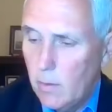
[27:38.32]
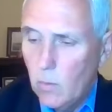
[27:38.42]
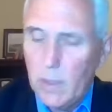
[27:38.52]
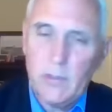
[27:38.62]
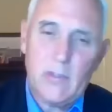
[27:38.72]

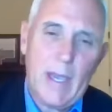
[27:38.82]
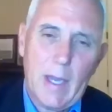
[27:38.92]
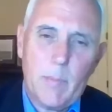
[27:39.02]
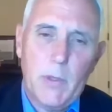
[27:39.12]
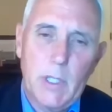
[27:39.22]
what is
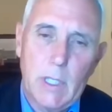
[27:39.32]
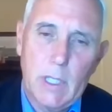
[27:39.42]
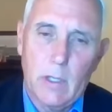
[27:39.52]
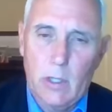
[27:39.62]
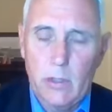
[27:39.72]

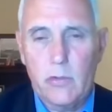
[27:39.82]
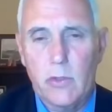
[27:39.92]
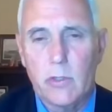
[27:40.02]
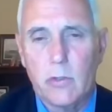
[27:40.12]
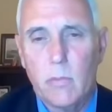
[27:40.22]
happening on our
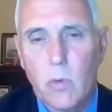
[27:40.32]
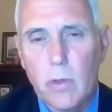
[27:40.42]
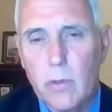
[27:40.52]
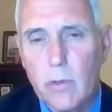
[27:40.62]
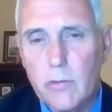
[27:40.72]
southern
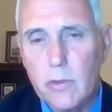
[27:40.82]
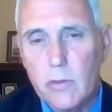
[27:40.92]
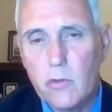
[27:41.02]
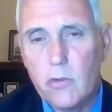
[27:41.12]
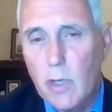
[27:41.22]
border is
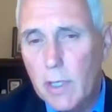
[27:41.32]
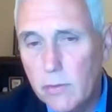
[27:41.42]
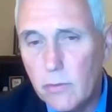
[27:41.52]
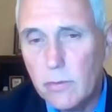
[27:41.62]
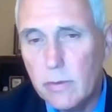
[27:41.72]
a
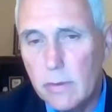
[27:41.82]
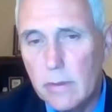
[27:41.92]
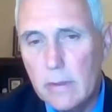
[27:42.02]
disgrace.